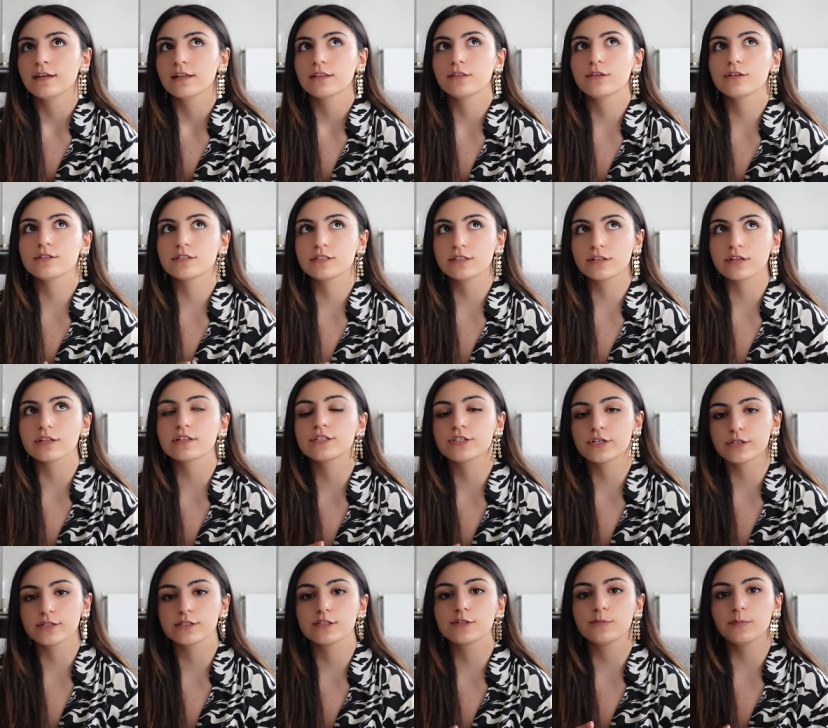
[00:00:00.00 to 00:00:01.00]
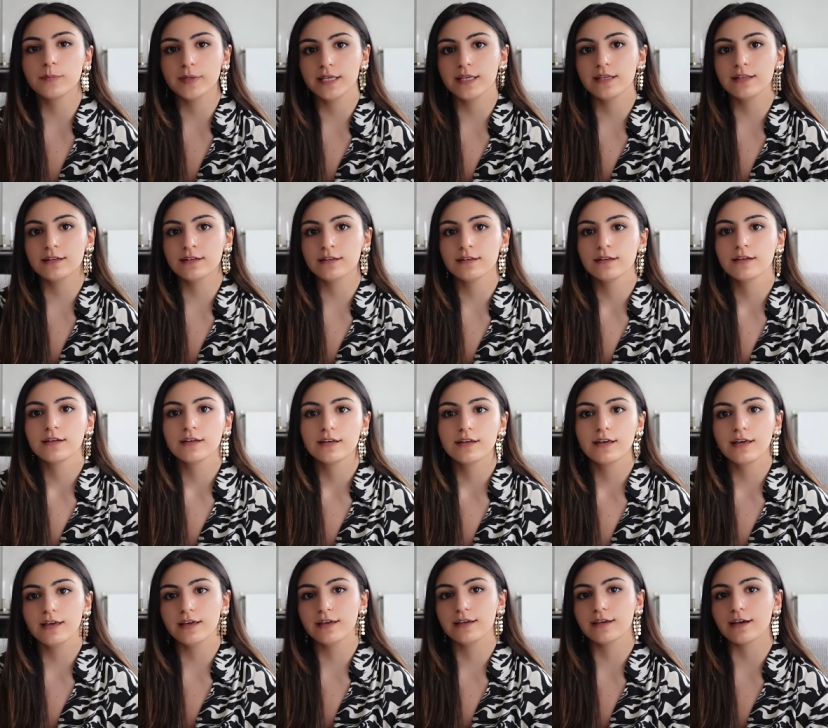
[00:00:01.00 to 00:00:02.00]
does not just mean,
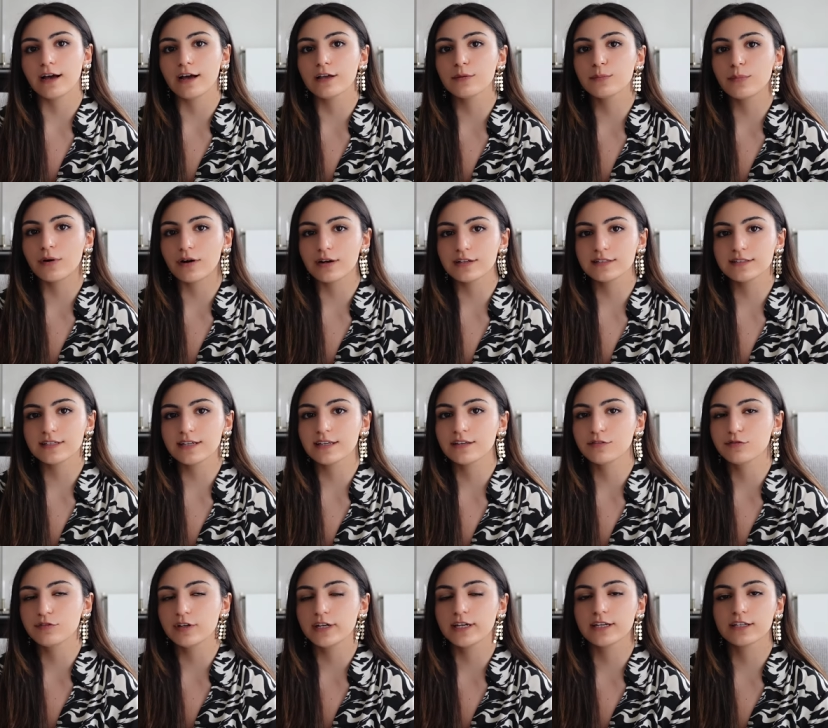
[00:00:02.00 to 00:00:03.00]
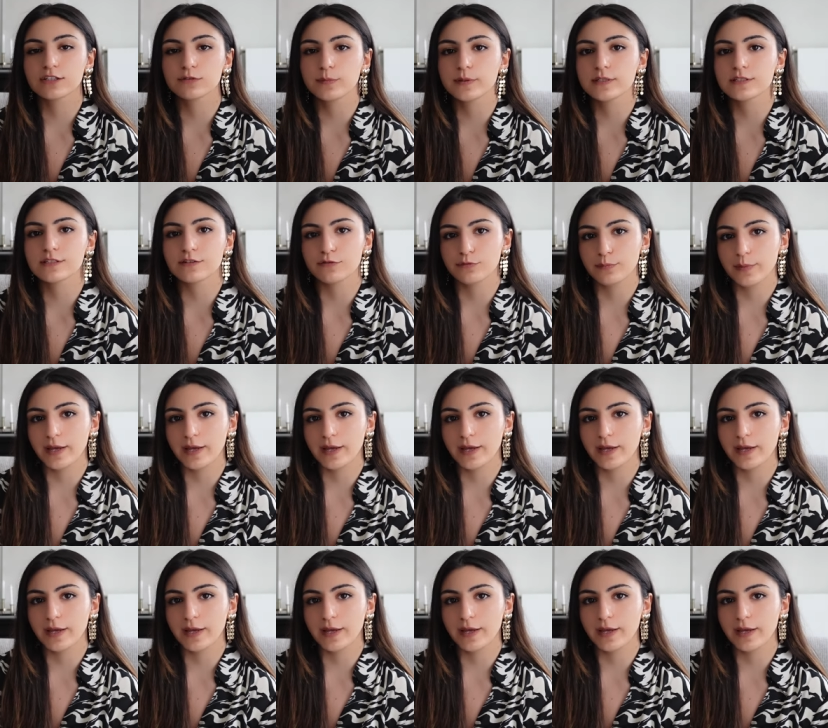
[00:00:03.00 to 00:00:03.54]
hey, I bought a very expensive